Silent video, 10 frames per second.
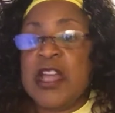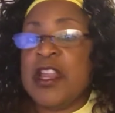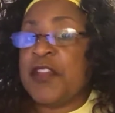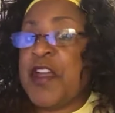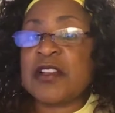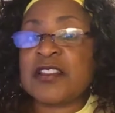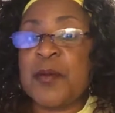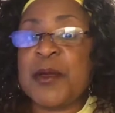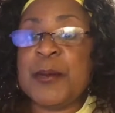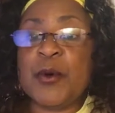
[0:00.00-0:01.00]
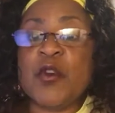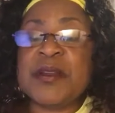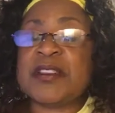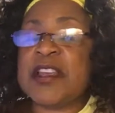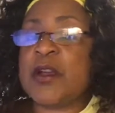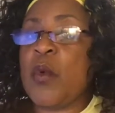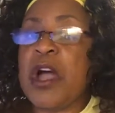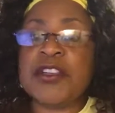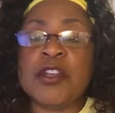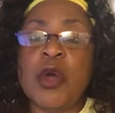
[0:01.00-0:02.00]
Now, there are some people who've been saying,
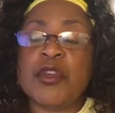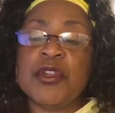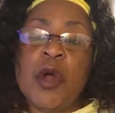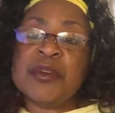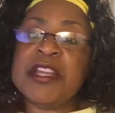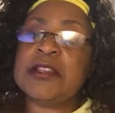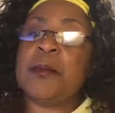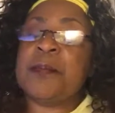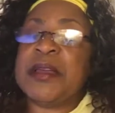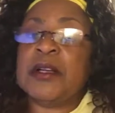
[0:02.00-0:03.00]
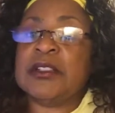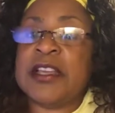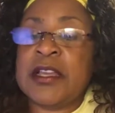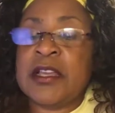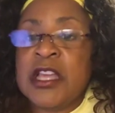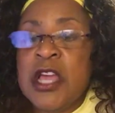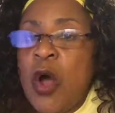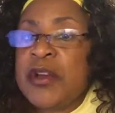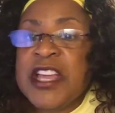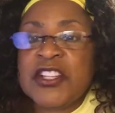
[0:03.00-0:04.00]
well, you know, you don't need the building.
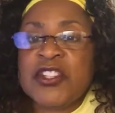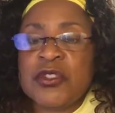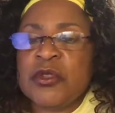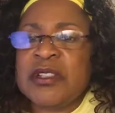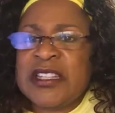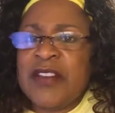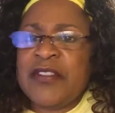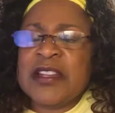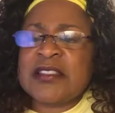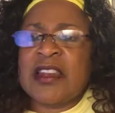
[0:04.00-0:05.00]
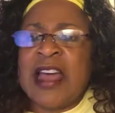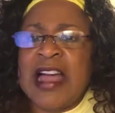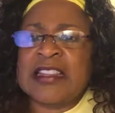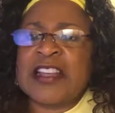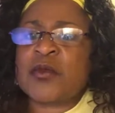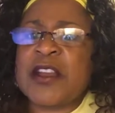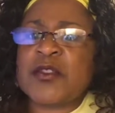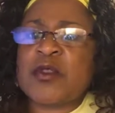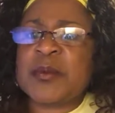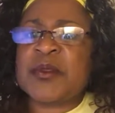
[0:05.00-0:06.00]
Oh, yes, you do. The devil is a lie. That's why
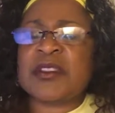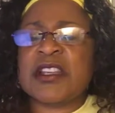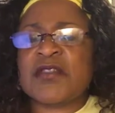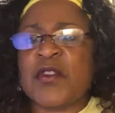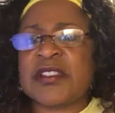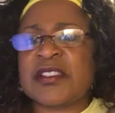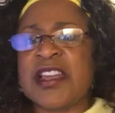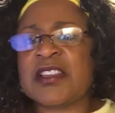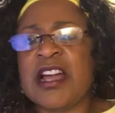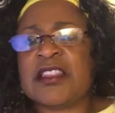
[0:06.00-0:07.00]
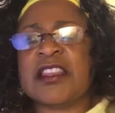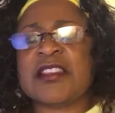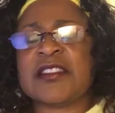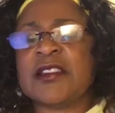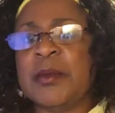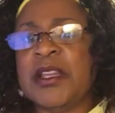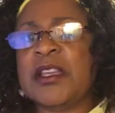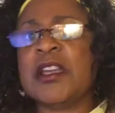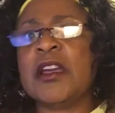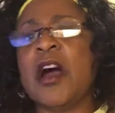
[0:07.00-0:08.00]
the scripture says, forsake not the
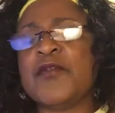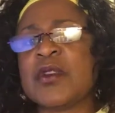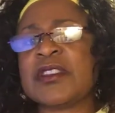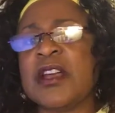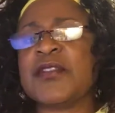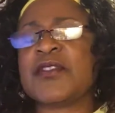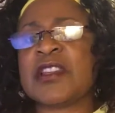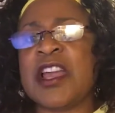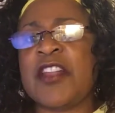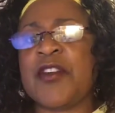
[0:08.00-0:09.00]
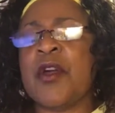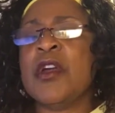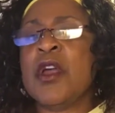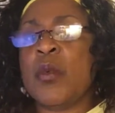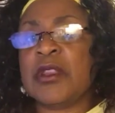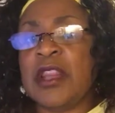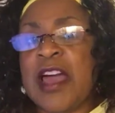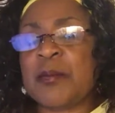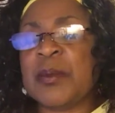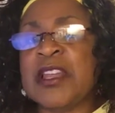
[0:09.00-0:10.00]
assembling of yourselves together with
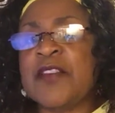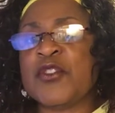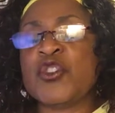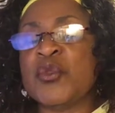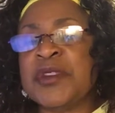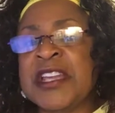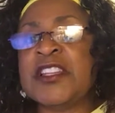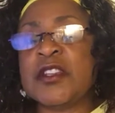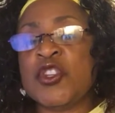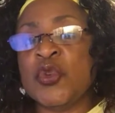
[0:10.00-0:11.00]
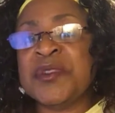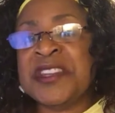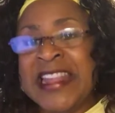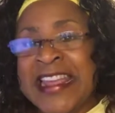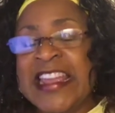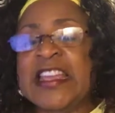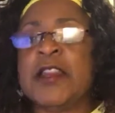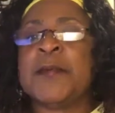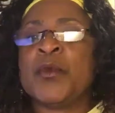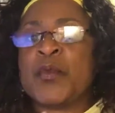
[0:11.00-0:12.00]
like believers. You
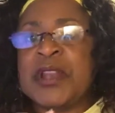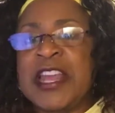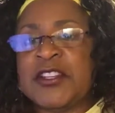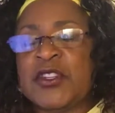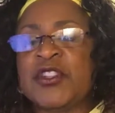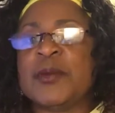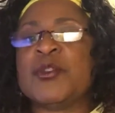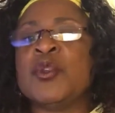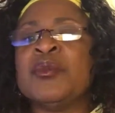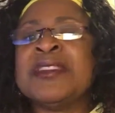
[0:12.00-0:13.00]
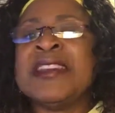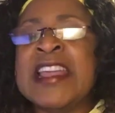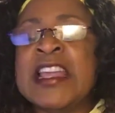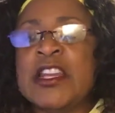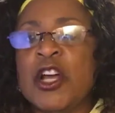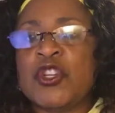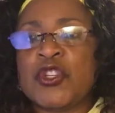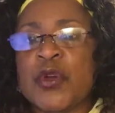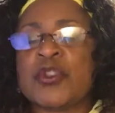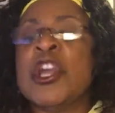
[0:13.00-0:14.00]
need relationships. You need a
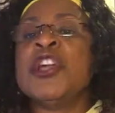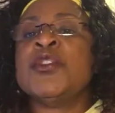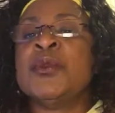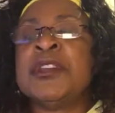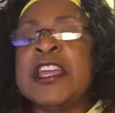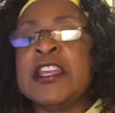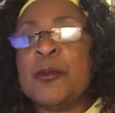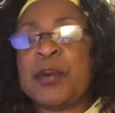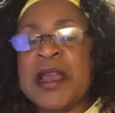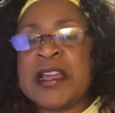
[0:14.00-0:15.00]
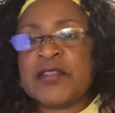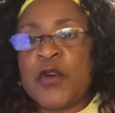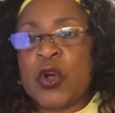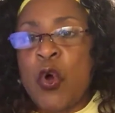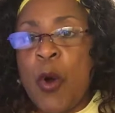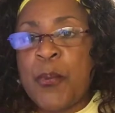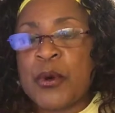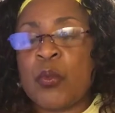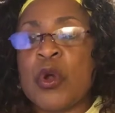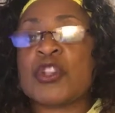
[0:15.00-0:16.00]
church. You need a place for
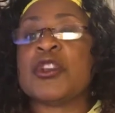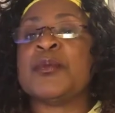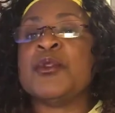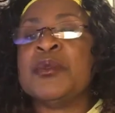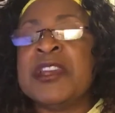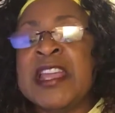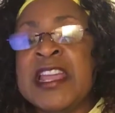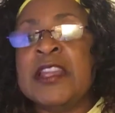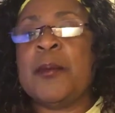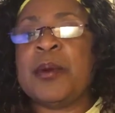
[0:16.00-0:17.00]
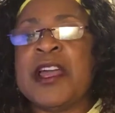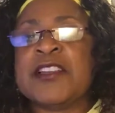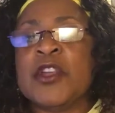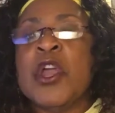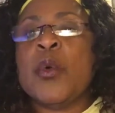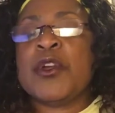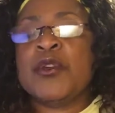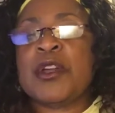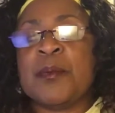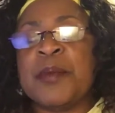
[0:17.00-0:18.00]
corporate worship. You need a place where
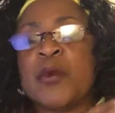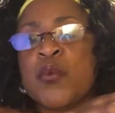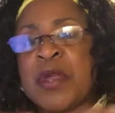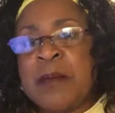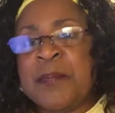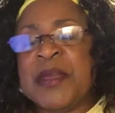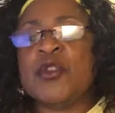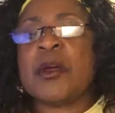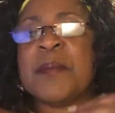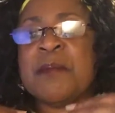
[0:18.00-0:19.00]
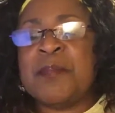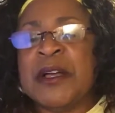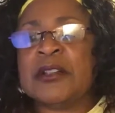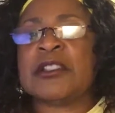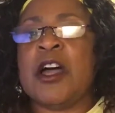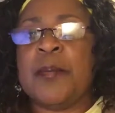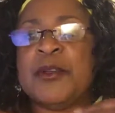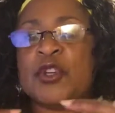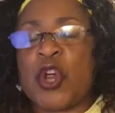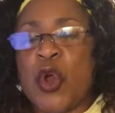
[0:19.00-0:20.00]
you can be rebuilt, you can be built up,
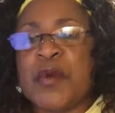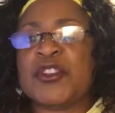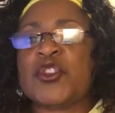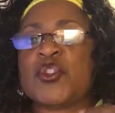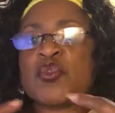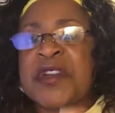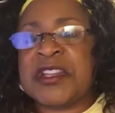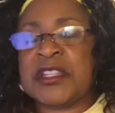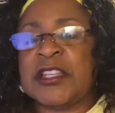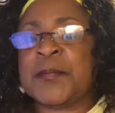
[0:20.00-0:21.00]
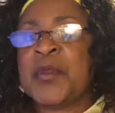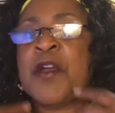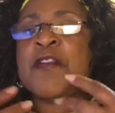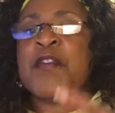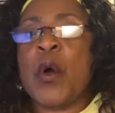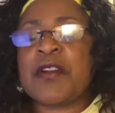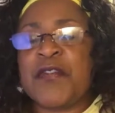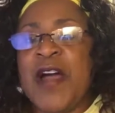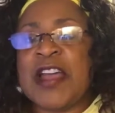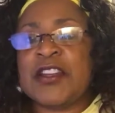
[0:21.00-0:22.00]
encouraged, strengthened,
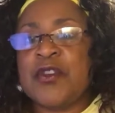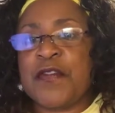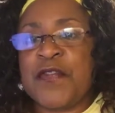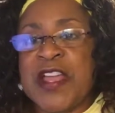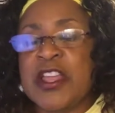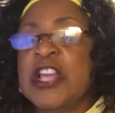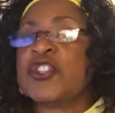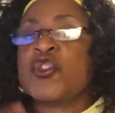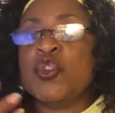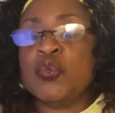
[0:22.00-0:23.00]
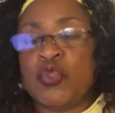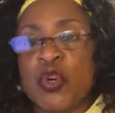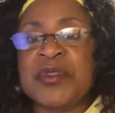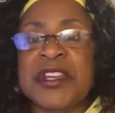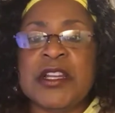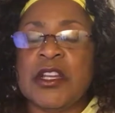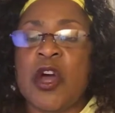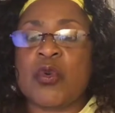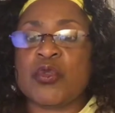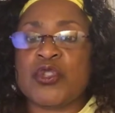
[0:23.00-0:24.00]
fortified in your faith. So you do need a
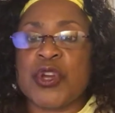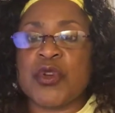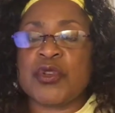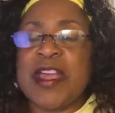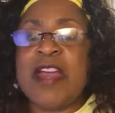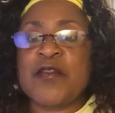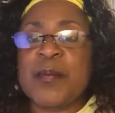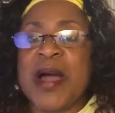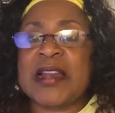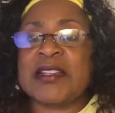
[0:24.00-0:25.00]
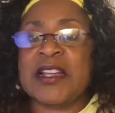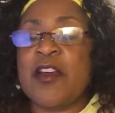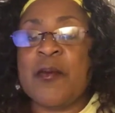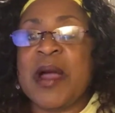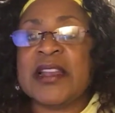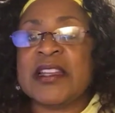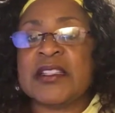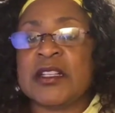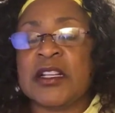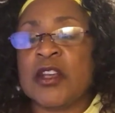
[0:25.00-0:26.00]
local church. Everybody does. Everybody needs
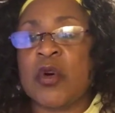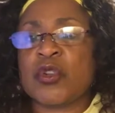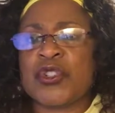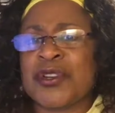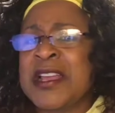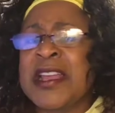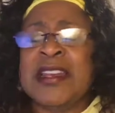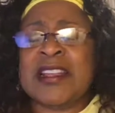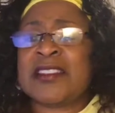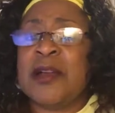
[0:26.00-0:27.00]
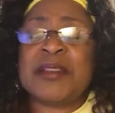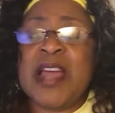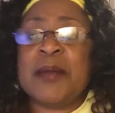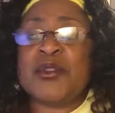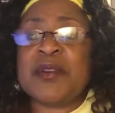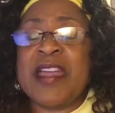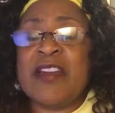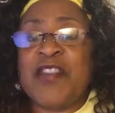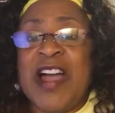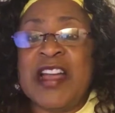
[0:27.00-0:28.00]
a good local church. Now, sometimes you
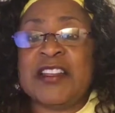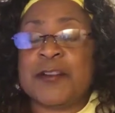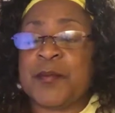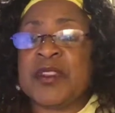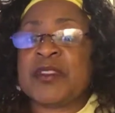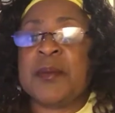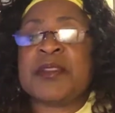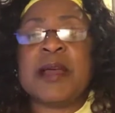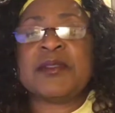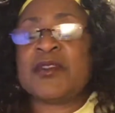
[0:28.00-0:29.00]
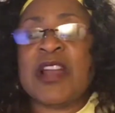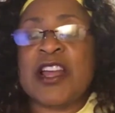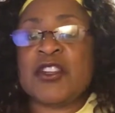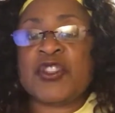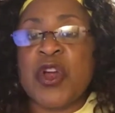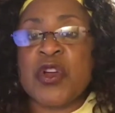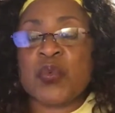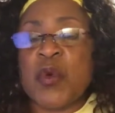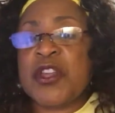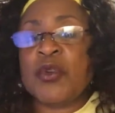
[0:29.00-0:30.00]
can't find it. Sometimes there's not a church
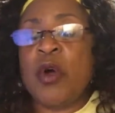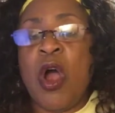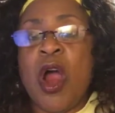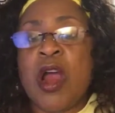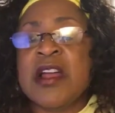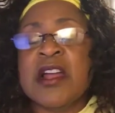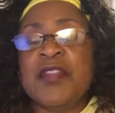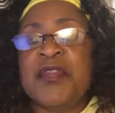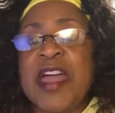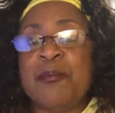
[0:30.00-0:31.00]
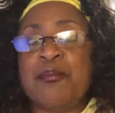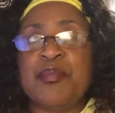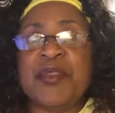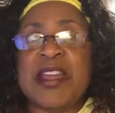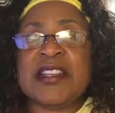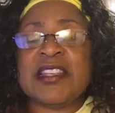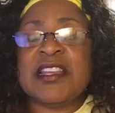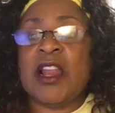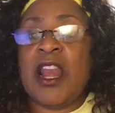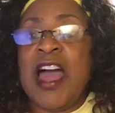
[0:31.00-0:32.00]
where you are that is
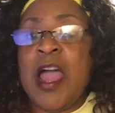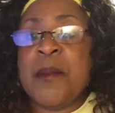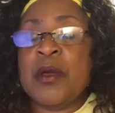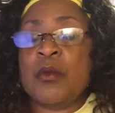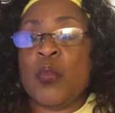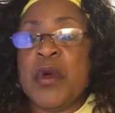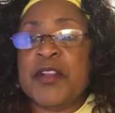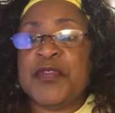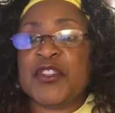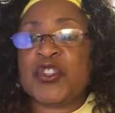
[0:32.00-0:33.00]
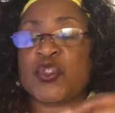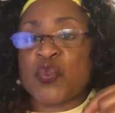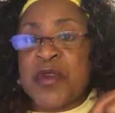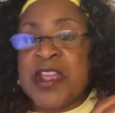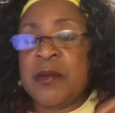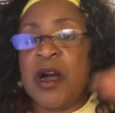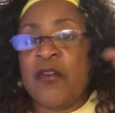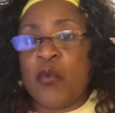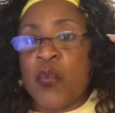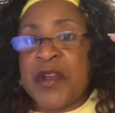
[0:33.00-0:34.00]
in alignment with the stream
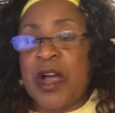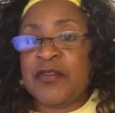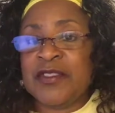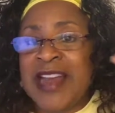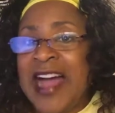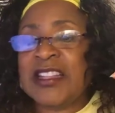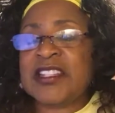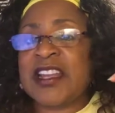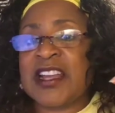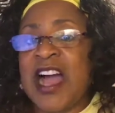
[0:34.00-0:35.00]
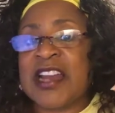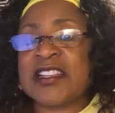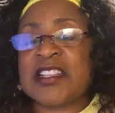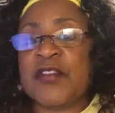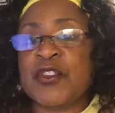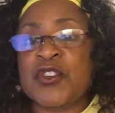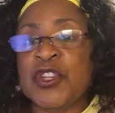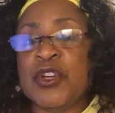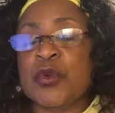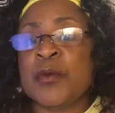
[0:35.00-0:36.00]
of knowledge that God has given
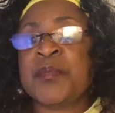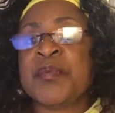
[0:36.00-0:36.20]
you.